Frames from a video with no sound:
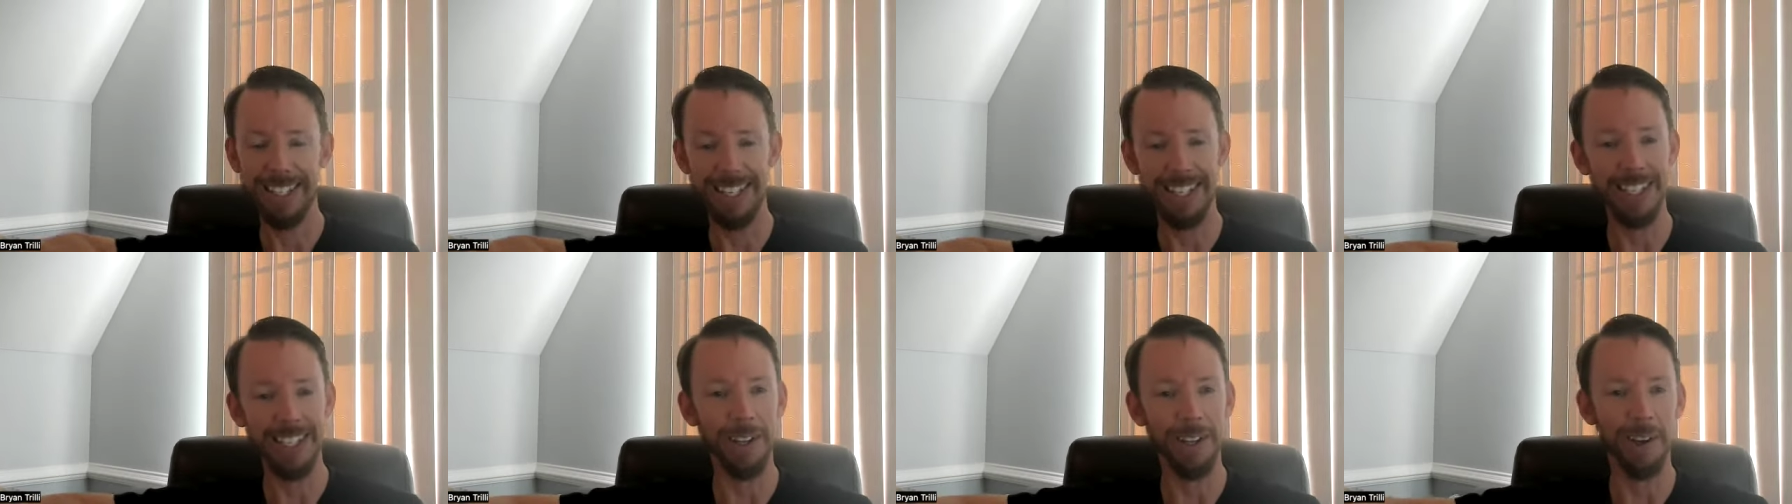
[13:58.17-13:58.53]

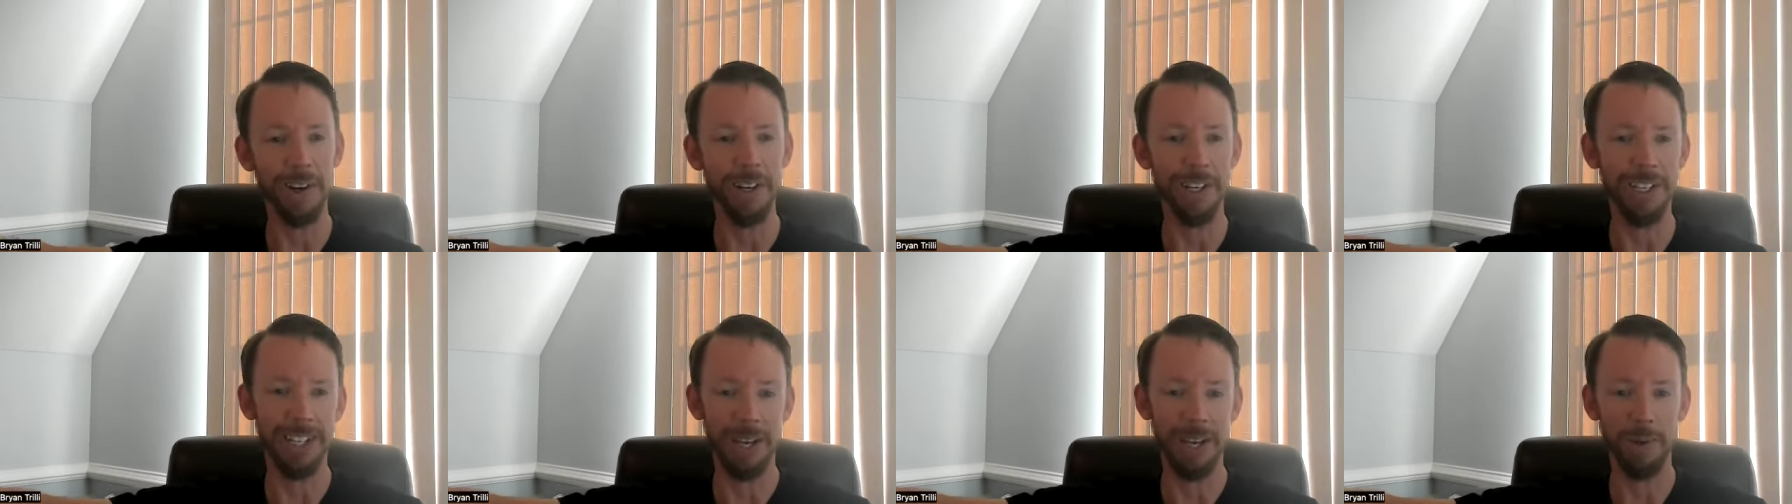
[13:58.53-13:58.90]
is in the
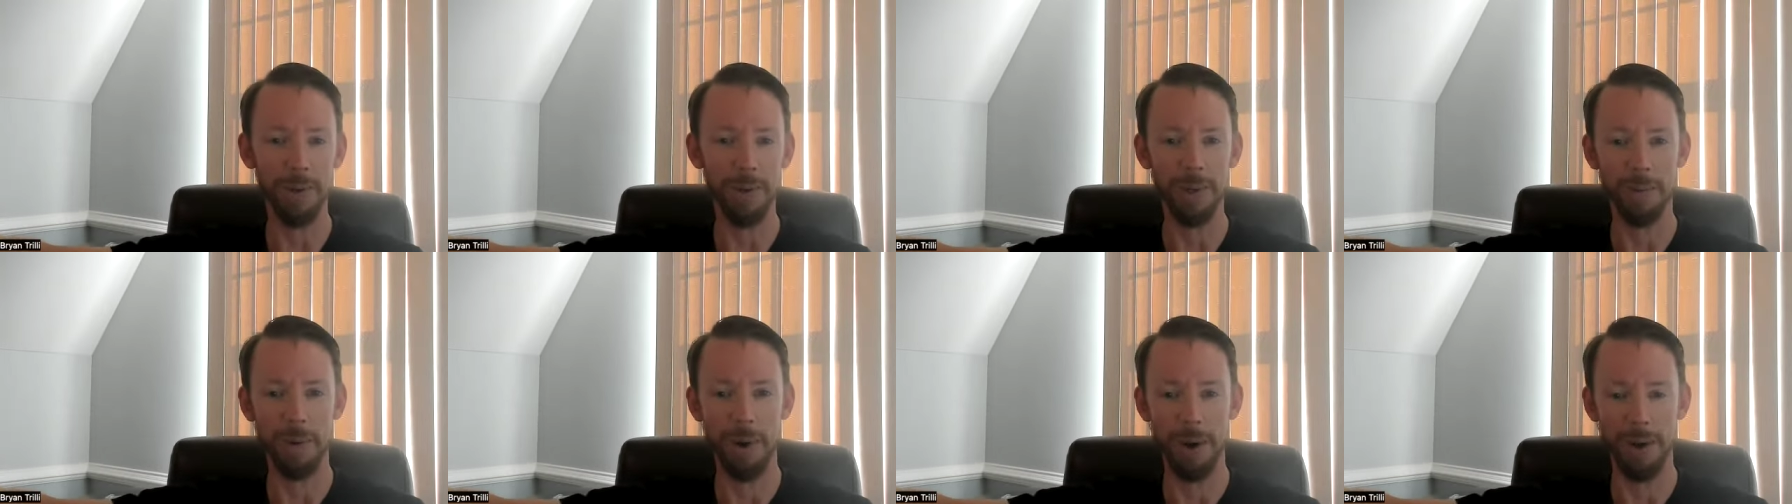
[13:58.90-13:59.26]
large
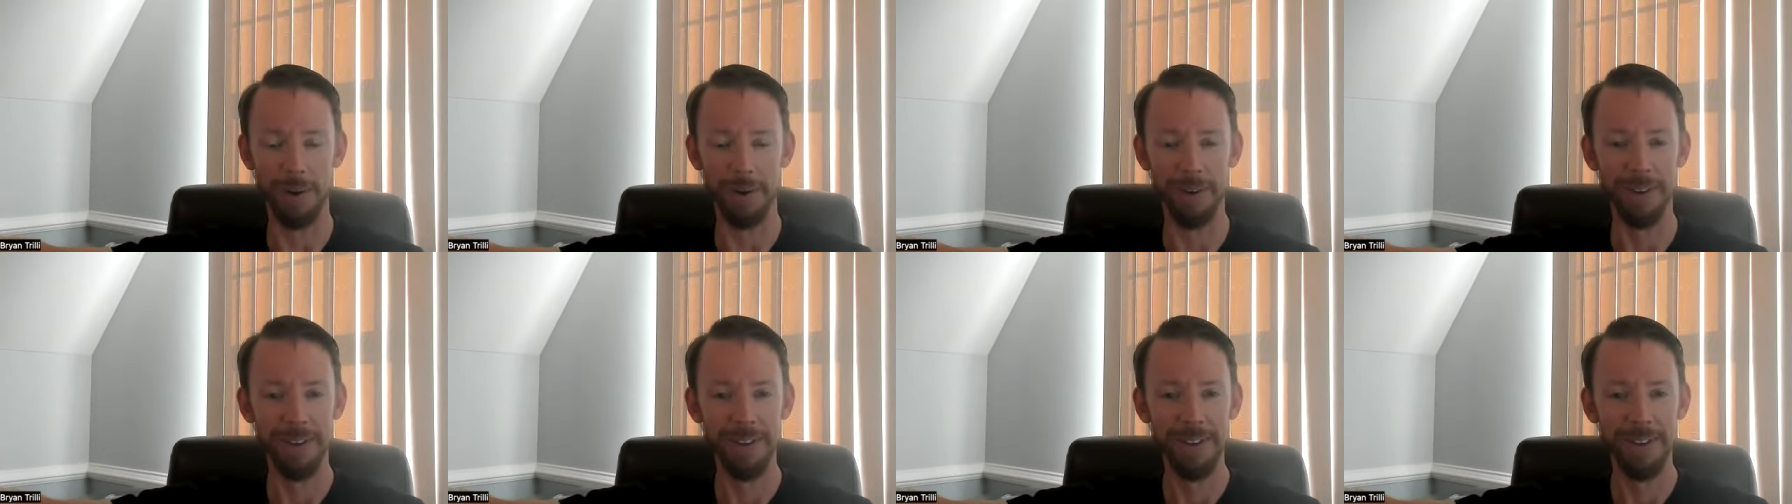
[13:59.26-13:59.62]
language
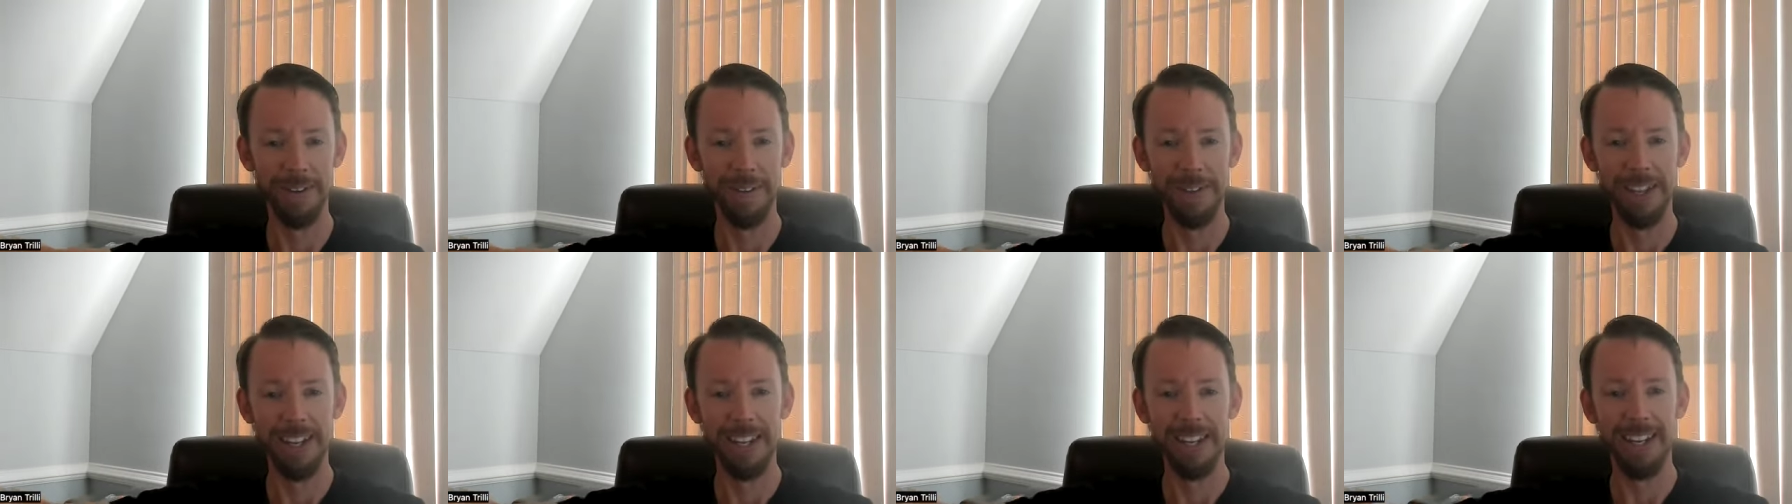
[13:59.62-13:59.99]
model.
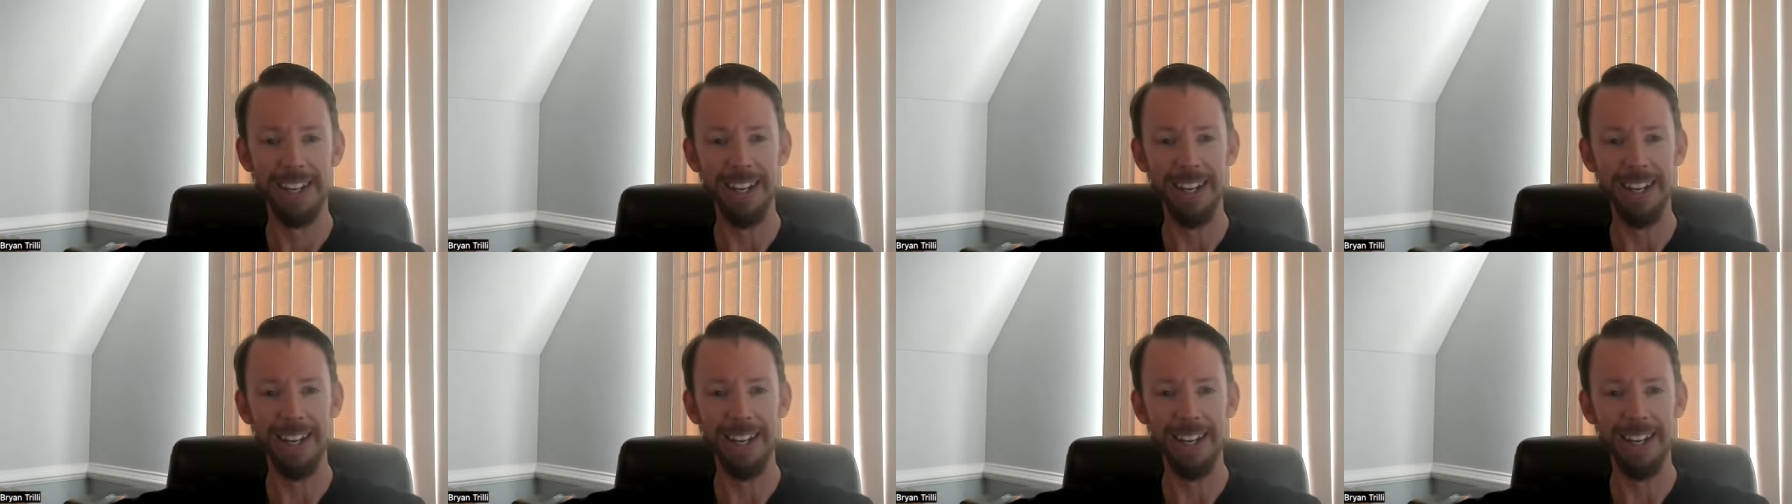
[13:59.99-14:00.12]
None